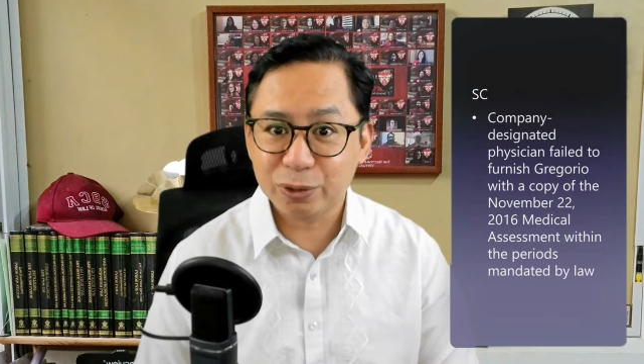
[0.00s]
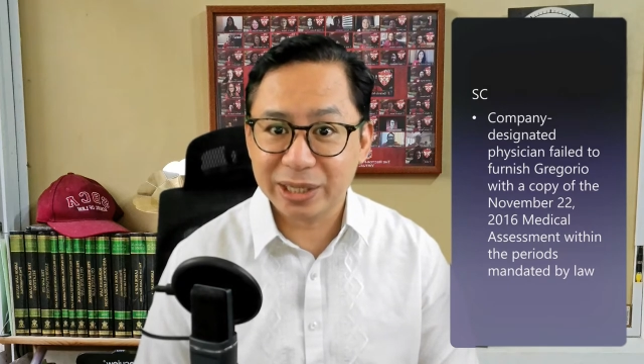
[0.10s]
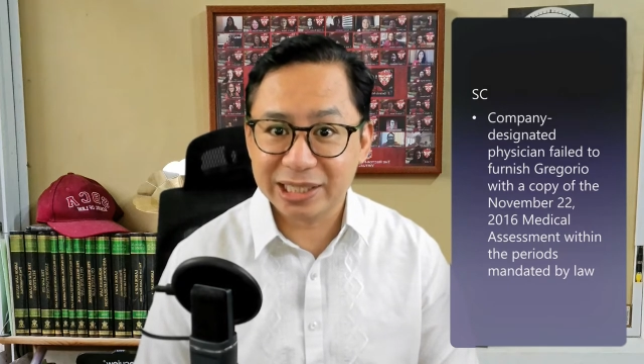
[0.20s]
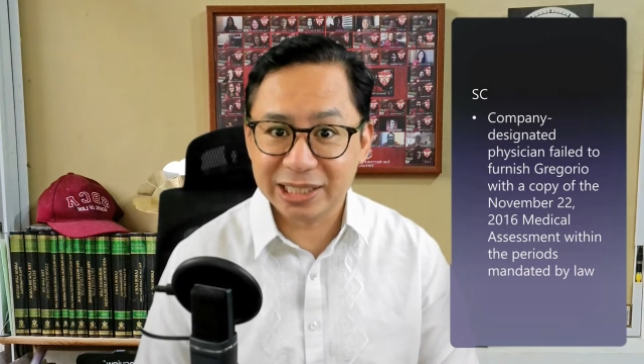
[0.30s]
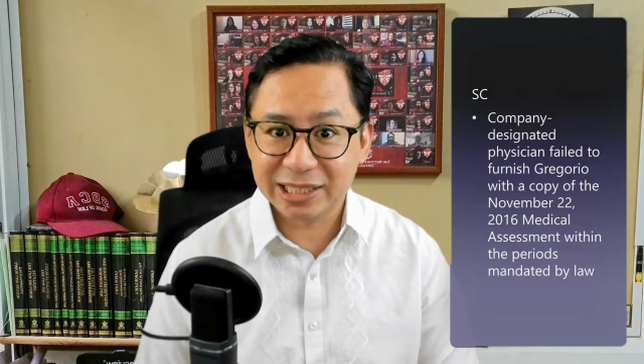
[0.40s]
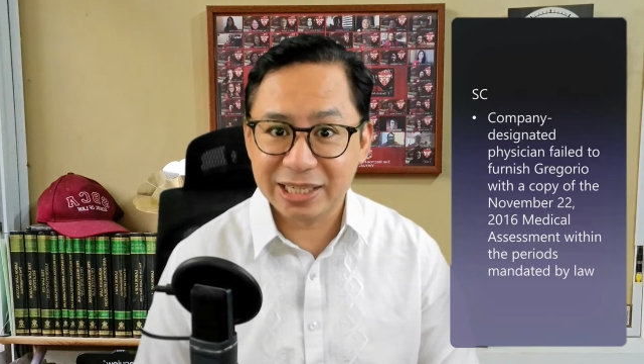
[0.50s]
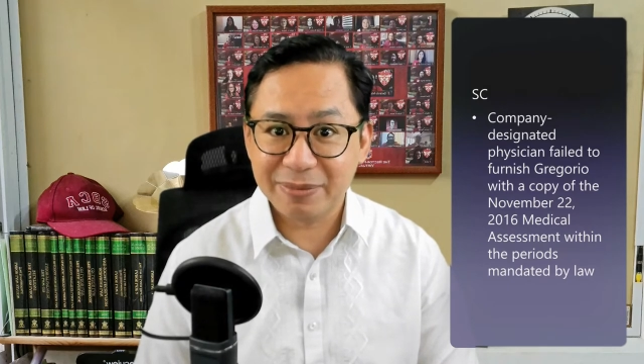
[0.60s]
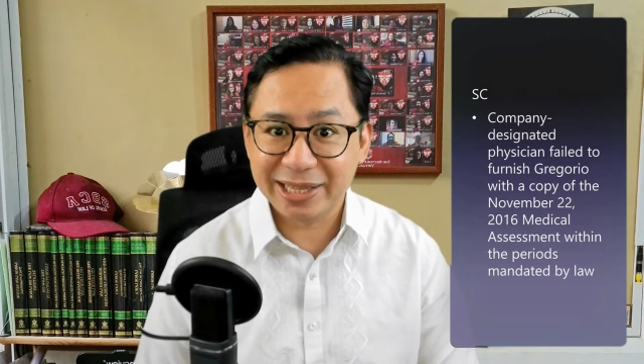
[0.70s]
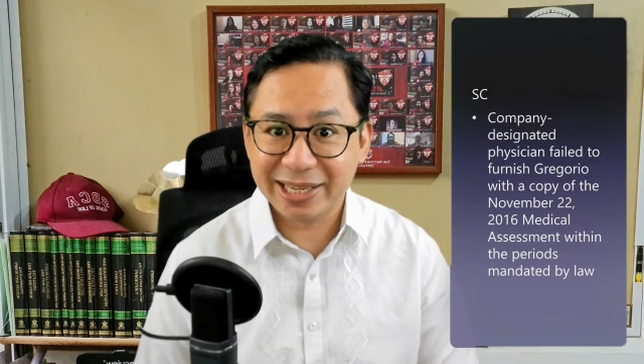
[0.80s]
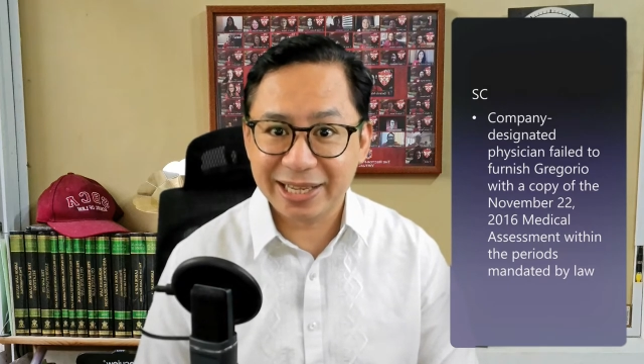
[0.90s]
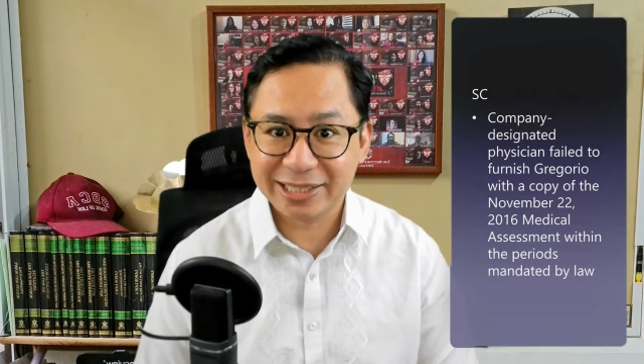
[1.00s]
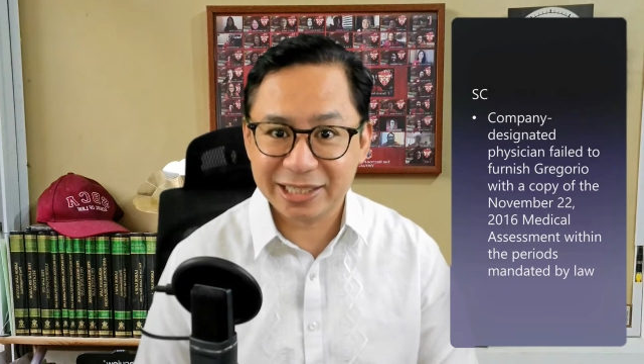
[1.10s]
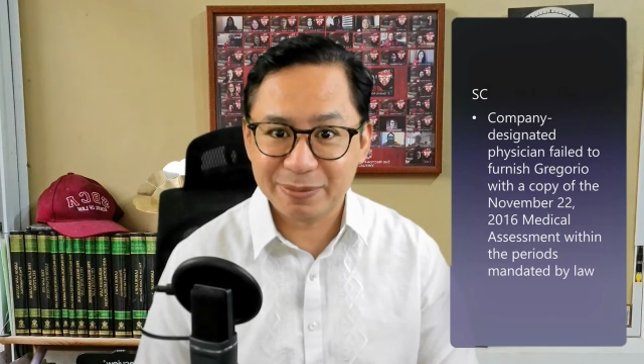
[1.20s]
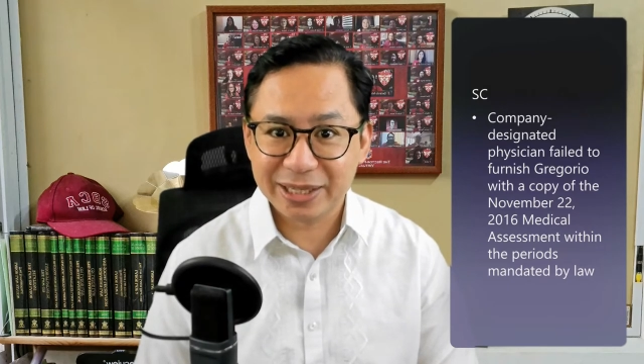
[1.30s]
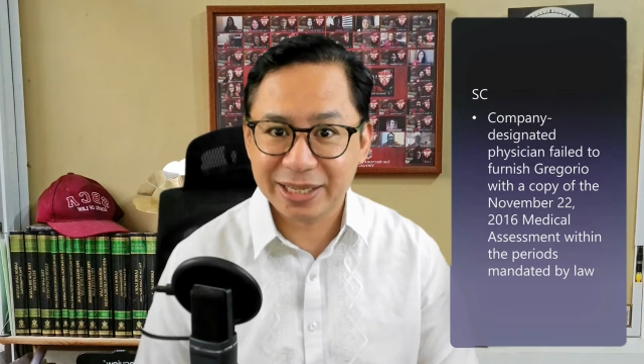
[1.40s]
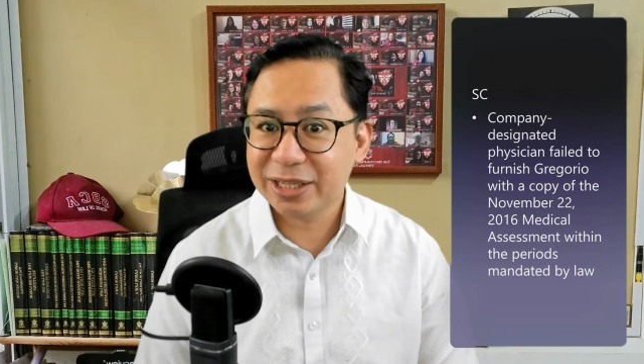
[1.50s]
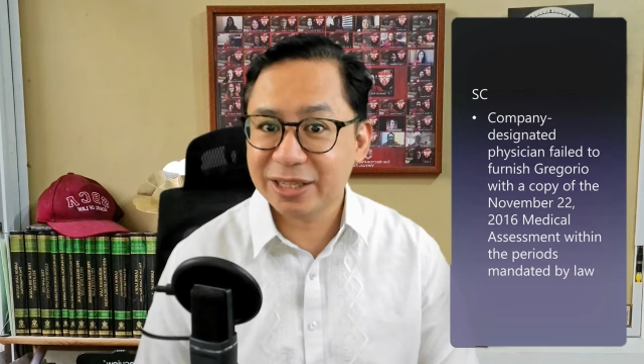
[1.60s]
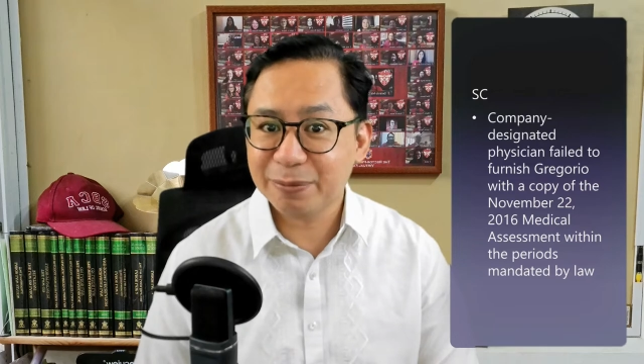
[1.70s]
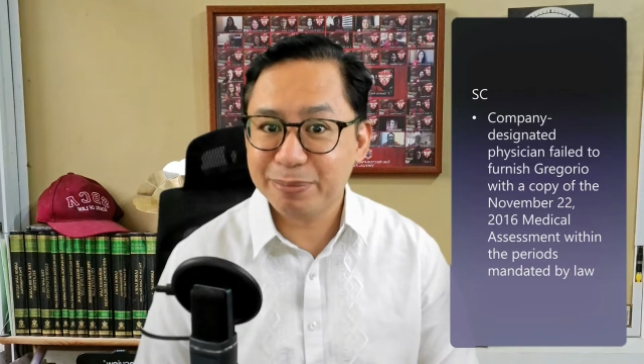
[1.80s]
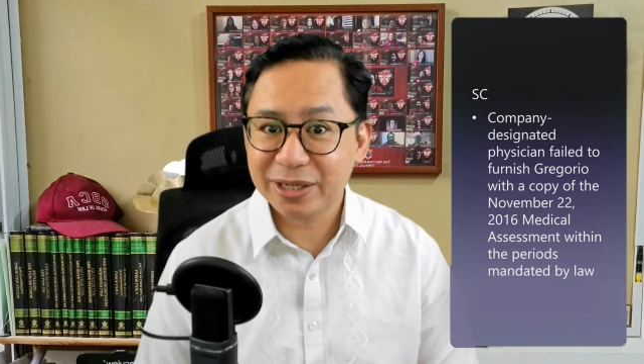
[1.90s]
2016 medical assessment
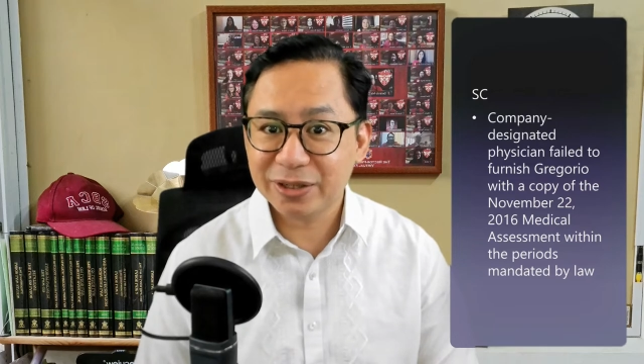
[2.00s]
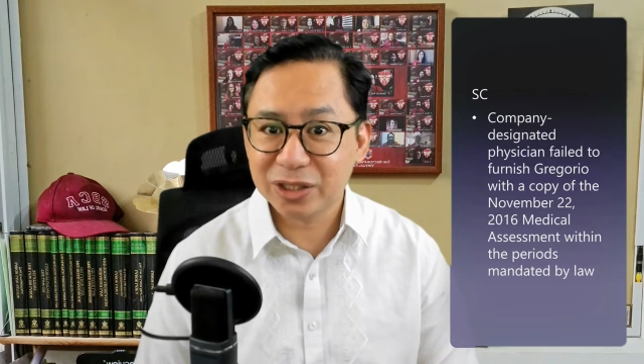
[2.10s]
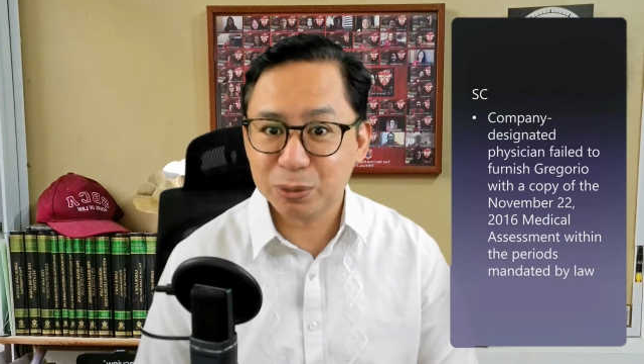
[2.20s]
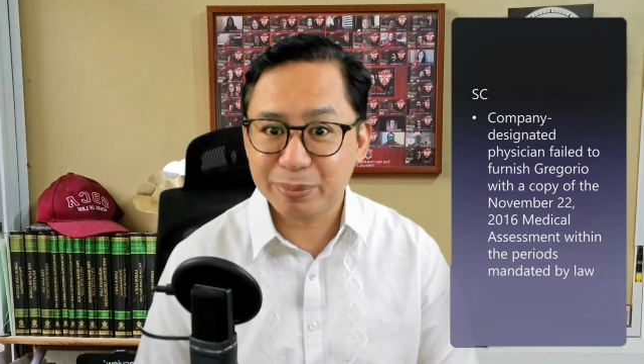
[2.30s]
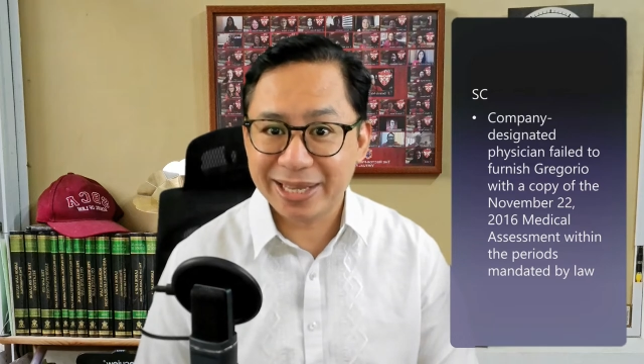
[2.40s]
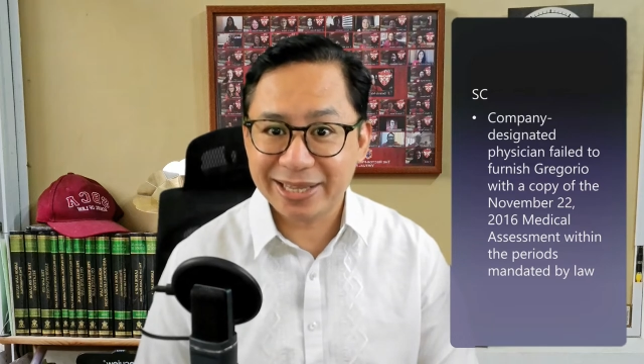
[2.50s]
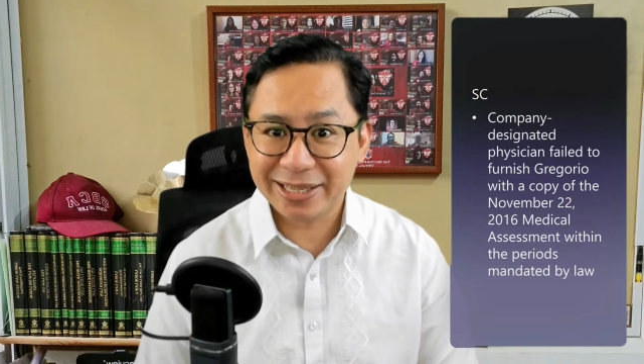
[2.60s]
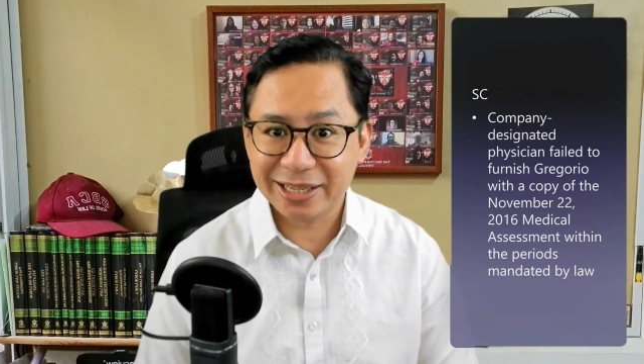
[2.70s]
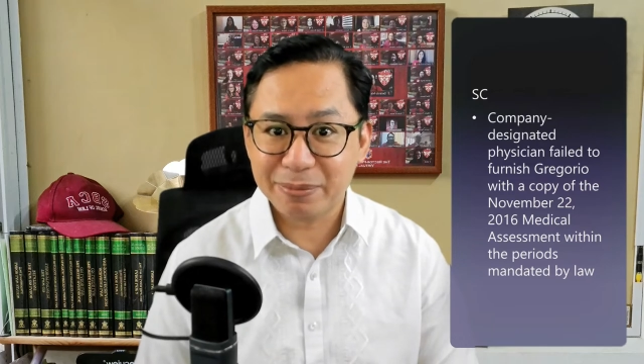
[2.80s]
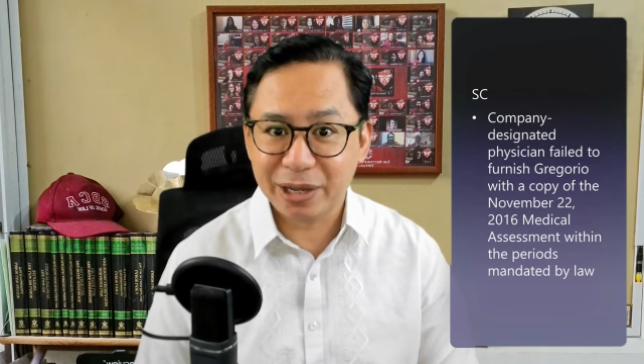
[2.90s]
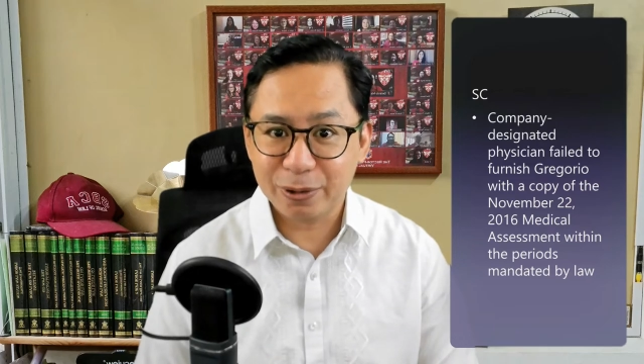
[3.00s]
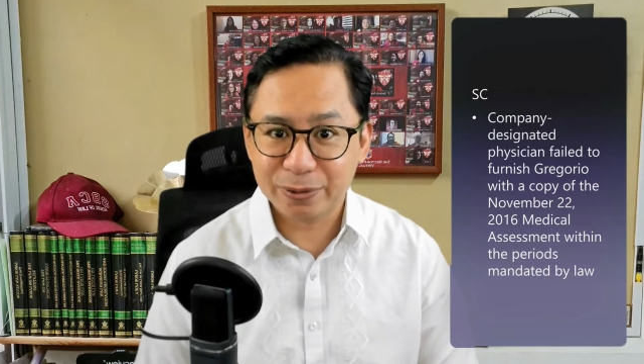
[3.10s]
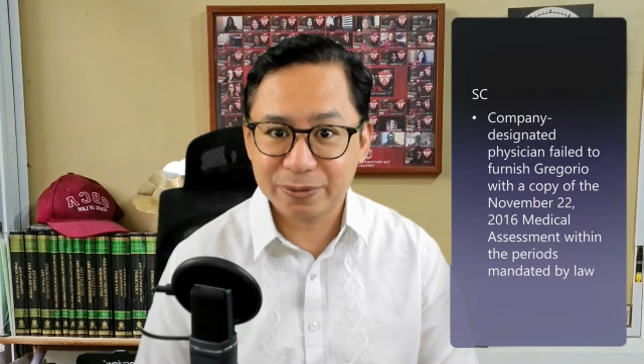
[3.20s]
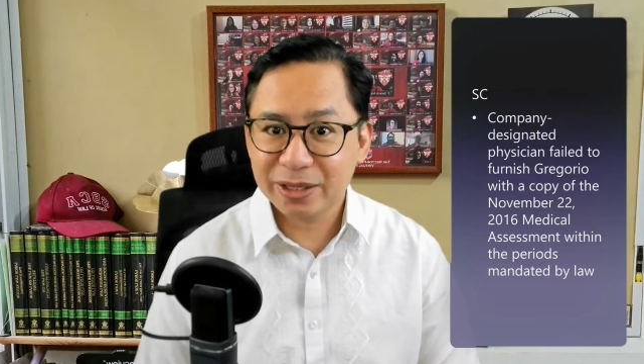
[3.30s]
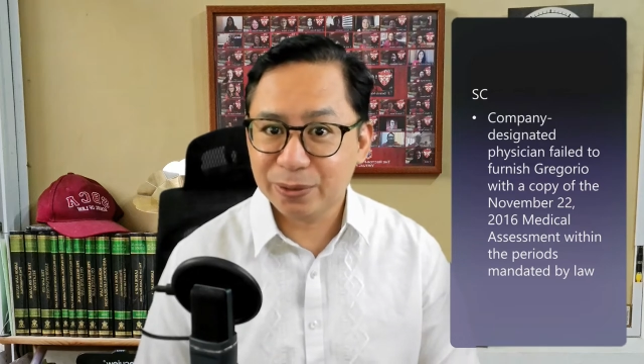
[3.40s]
within the periods mandated by law.